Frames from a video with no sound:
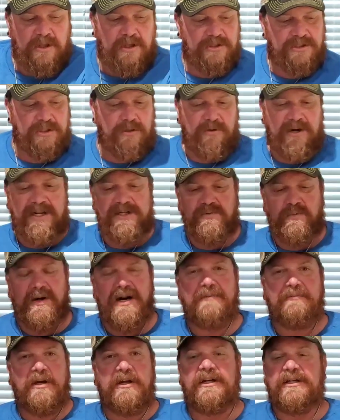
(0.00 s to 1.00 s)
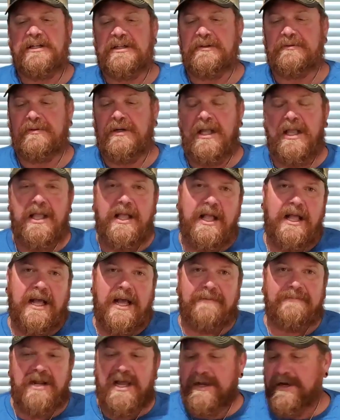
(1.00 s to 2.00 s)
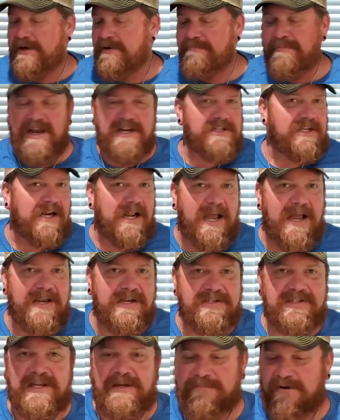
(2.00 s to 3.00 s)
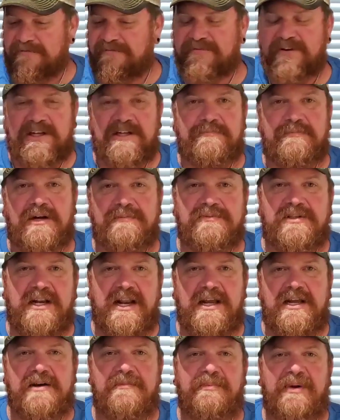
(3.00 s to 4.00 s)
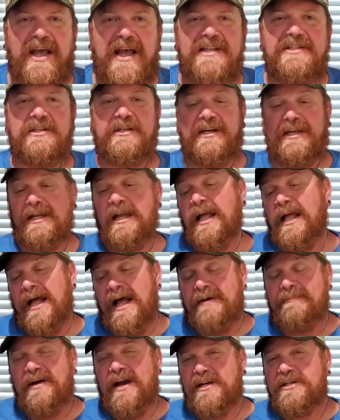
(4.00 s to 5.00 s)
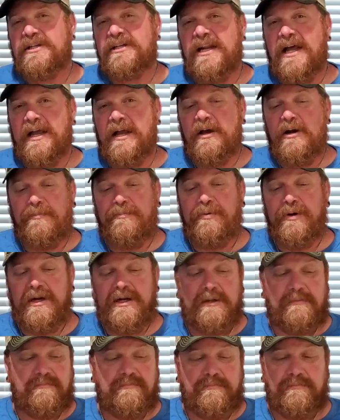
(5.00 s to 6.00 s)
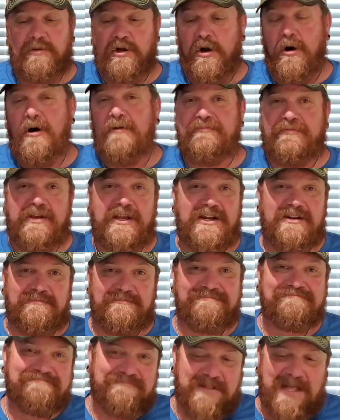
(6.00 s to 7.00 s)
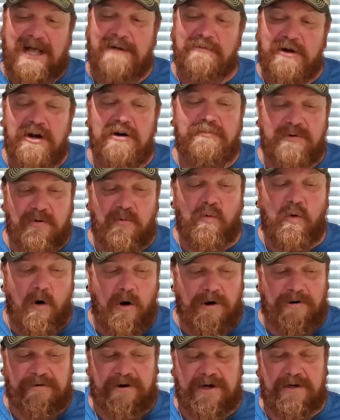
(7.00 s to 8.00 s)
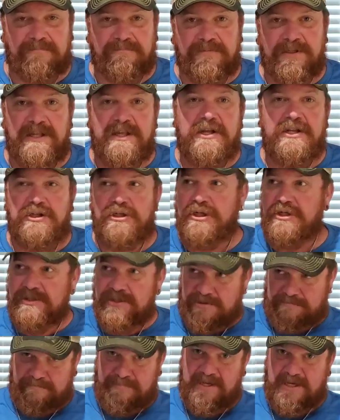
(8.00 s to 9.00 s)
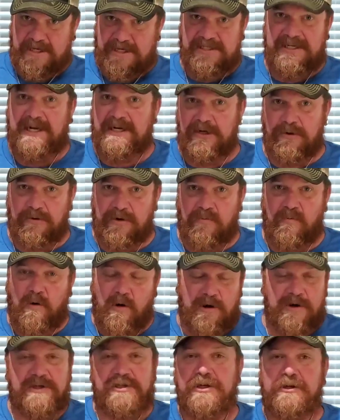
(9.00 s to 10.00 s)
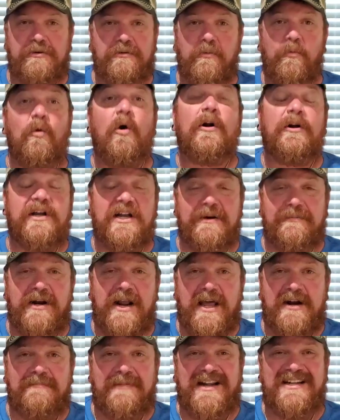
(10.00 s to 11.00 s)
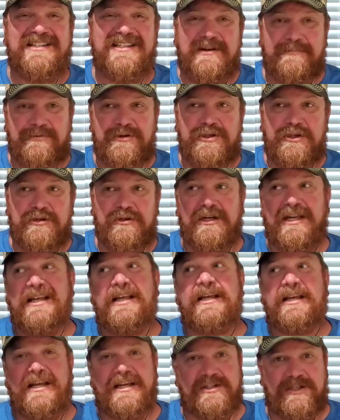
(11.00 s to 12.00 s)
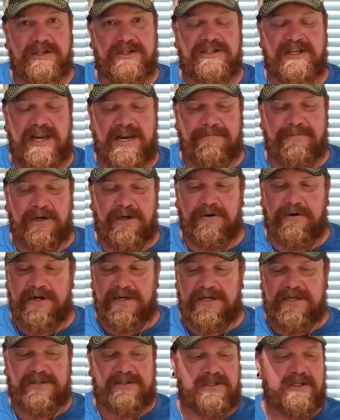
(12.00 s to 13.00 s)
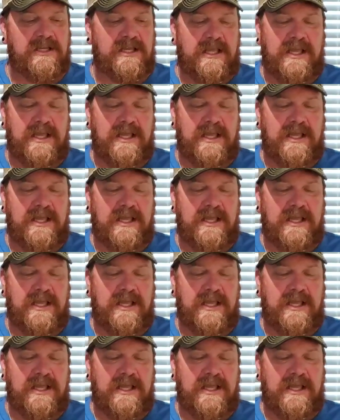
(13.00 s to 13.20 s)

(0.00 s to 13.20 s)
So that's what I'm gonna do. I'm not gonna measure the ice, I'm gonna fill them up to their capacity. I'm actually not gonna put coffee in them. I'm gonna put water in them, just because I know the water coming out of my temperature is the same degrees.